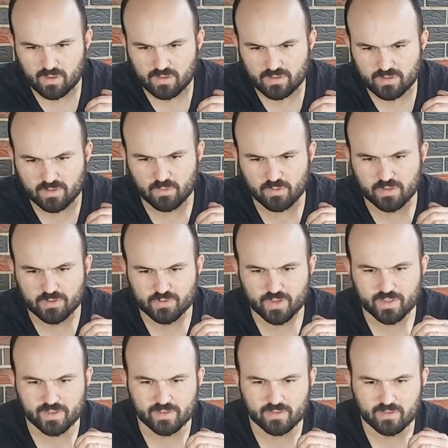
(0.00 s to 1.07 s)
Do you want the
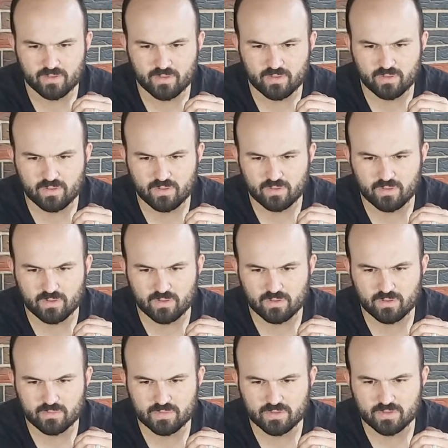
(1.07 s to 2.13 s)
trailing
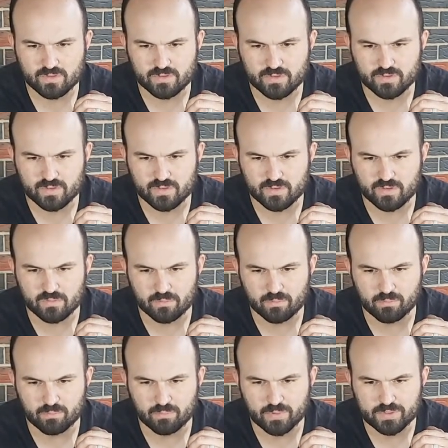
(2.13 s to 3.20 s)
arms or the trailing arm
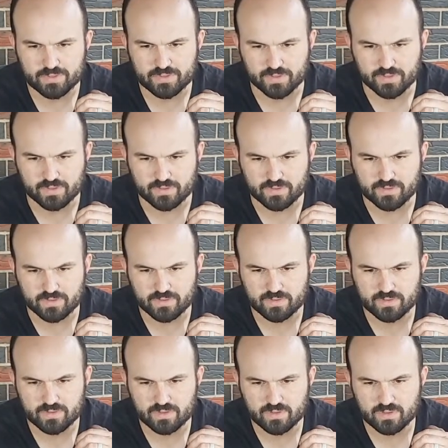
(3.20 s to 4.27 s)
bushings?
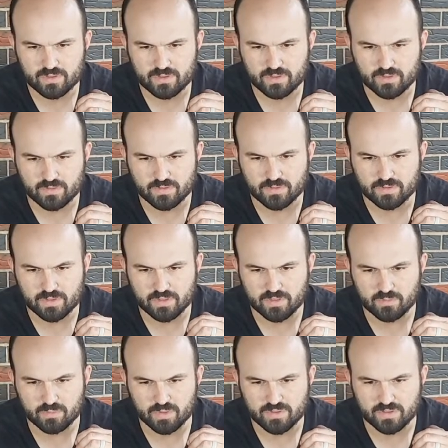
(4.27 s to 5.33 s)
You just need the
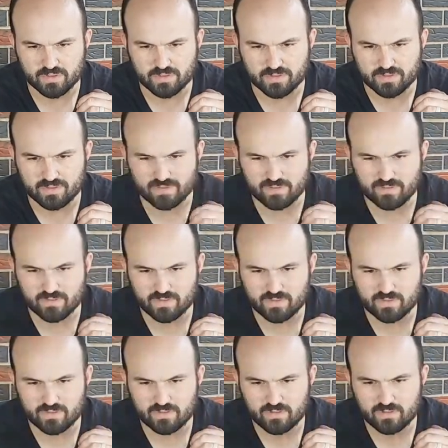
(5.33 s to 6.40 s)
bushing sleeves.
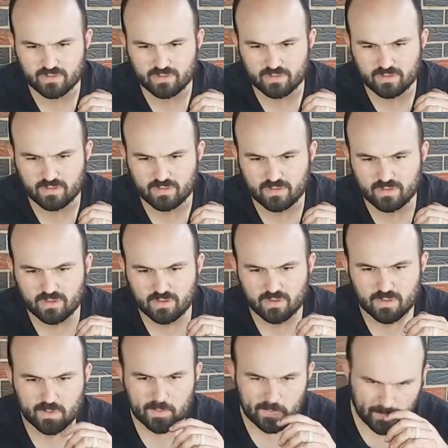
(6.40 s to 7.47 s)

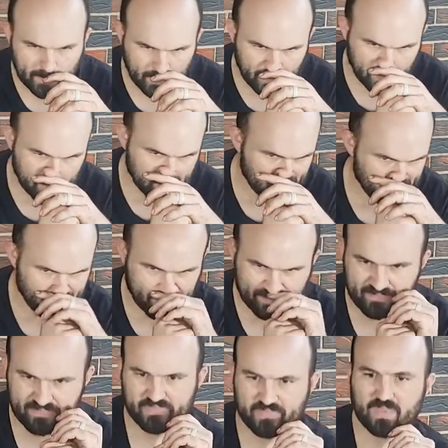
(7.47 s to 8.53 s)
I
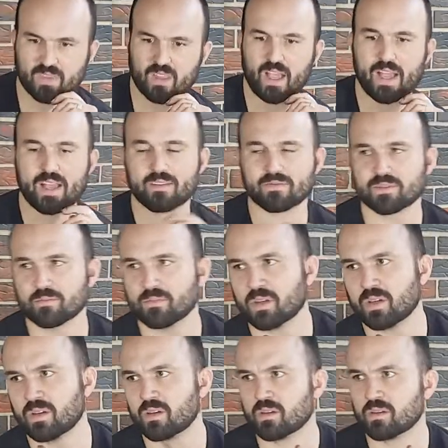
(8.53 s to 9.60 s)
have some
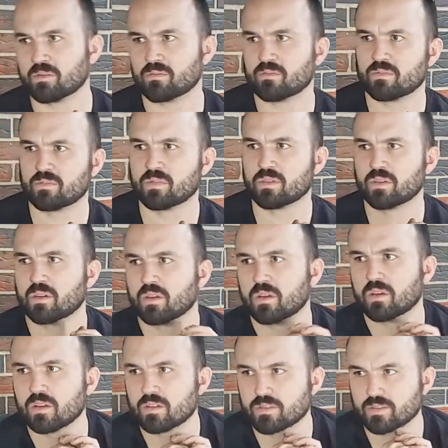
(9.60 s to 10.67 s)

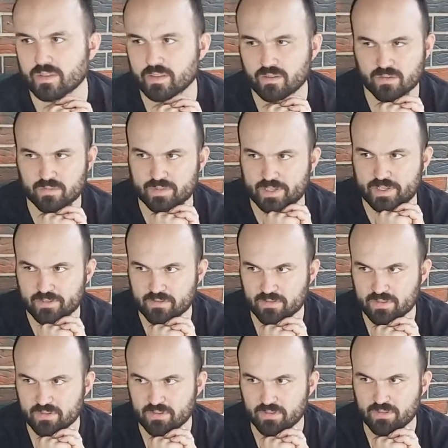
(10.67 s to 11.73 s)
trailing arms down here on
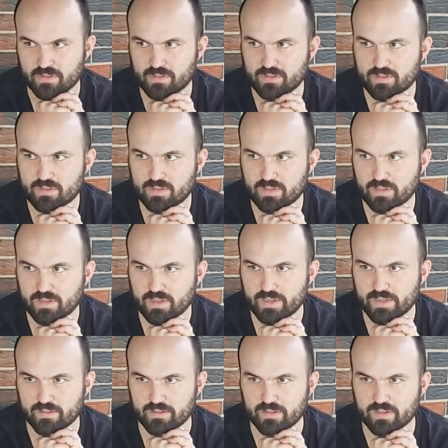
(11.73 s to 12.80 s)
this
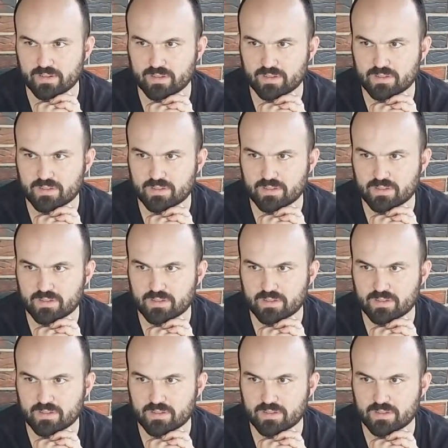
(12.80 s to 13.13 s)
Integra.